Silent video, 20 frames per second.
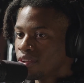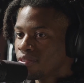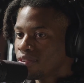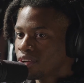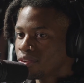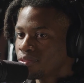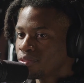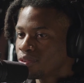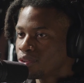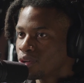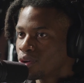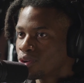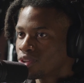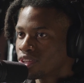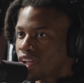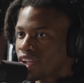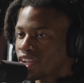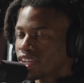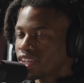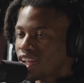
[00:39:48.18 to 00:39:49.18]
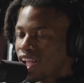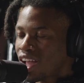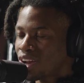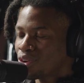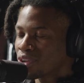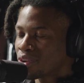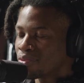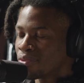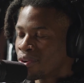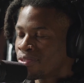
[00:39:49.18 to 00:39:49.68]
Even if you don't like it, I
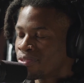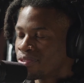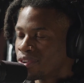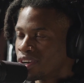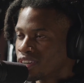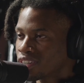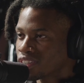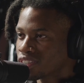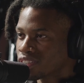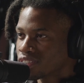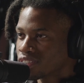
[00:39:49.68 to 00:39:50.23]
don't give a fuck.